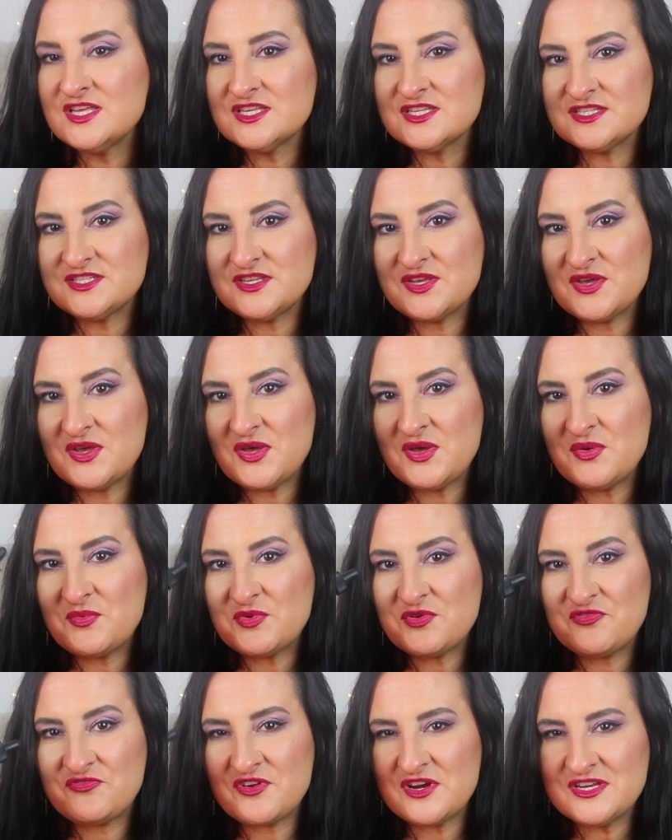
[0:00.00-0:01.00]
so
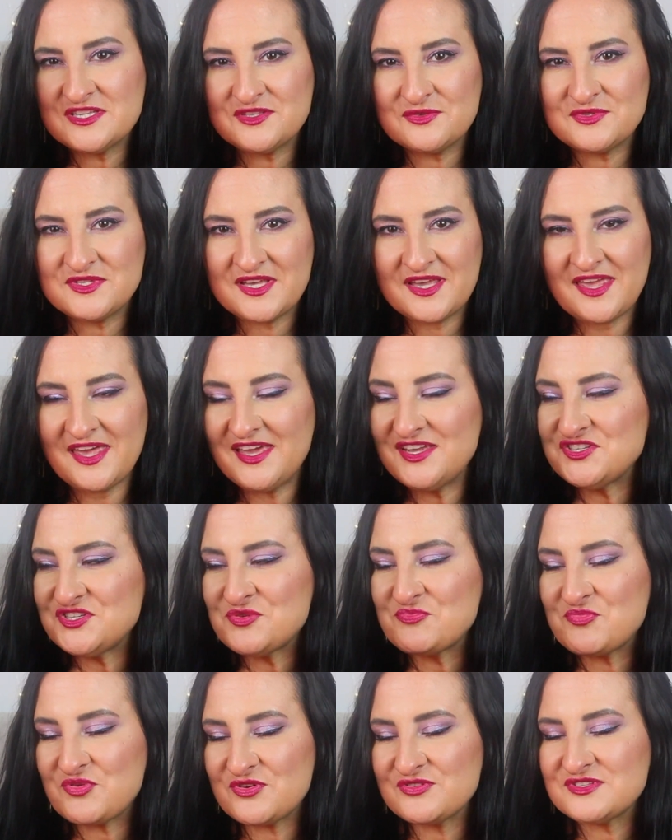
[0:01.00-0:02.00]
reverse those like
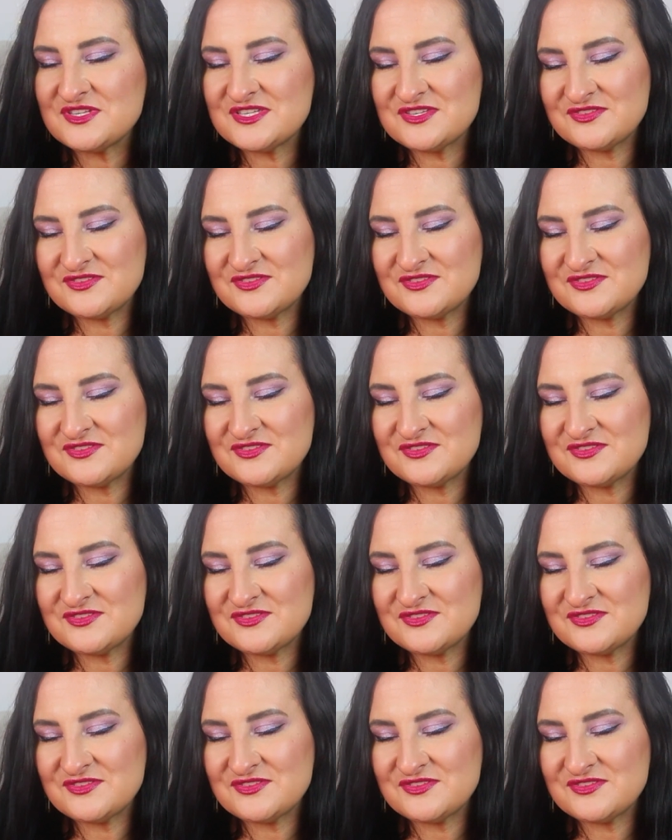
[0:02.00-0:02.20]
aging process.